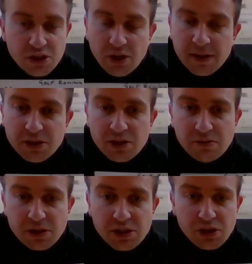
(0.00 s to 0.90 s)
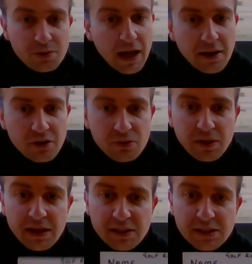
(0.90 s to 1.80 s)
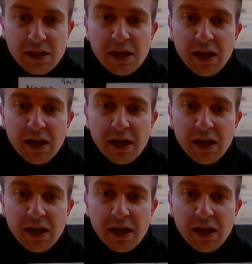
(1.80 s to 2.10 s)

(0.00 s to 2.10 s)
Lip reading: There's no excuses, you can do this,